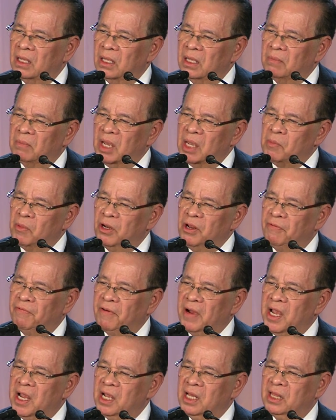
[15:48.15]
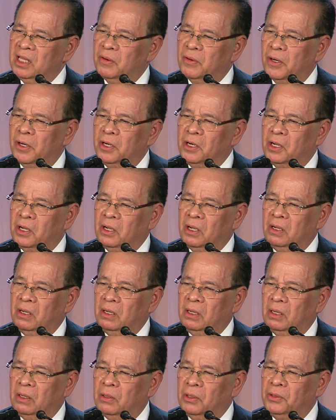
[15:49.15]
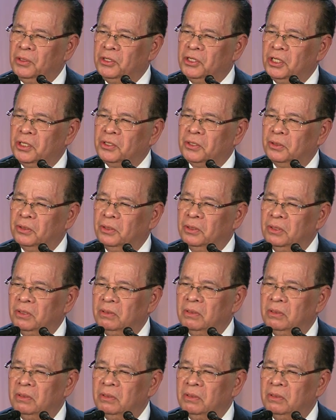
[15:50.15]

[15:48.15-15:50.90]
by modifying the word cogito